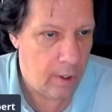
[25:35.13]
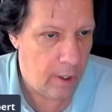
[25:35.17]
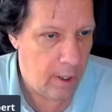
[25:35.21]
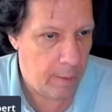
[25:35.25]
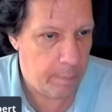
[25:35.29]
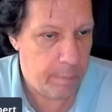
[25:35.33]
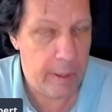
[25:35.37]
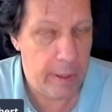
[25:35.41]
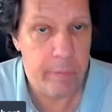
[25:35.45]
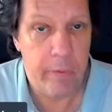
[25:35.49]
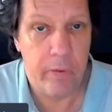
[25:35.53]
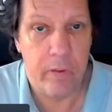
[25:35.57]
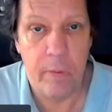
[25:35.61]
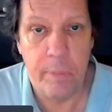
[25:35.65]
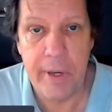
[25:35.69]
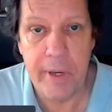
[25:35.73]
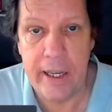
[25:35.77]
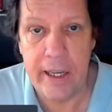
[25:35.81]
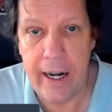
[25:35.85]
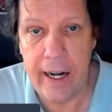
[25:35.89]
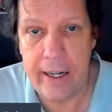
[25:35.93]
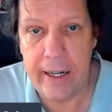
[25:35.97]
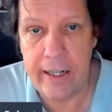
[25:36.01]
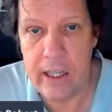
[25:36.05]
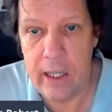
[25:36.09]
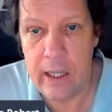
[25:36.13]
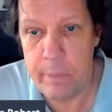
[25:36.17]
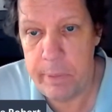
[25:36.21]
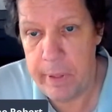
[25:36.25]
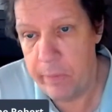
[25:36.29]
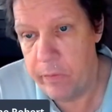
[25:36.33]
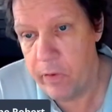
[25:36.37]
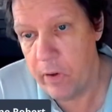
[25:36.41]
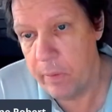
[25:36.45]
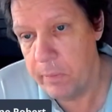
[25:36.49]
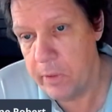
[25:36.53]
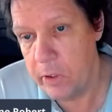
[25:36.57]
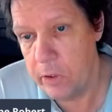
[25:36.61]
people from Connecticut,
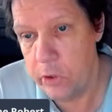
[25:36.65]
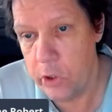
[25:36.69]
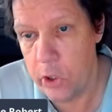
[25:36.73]
people from New